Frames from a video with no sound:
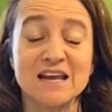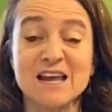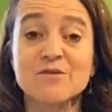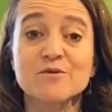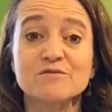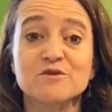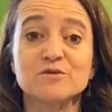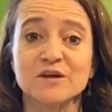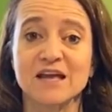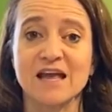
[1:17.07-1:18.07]
either of you
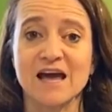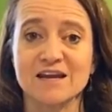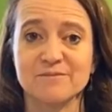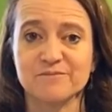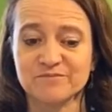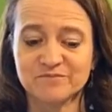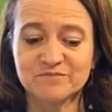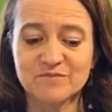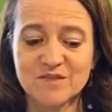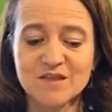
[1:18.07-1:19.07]
looking at
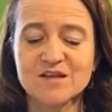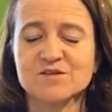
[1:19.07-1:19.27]
it.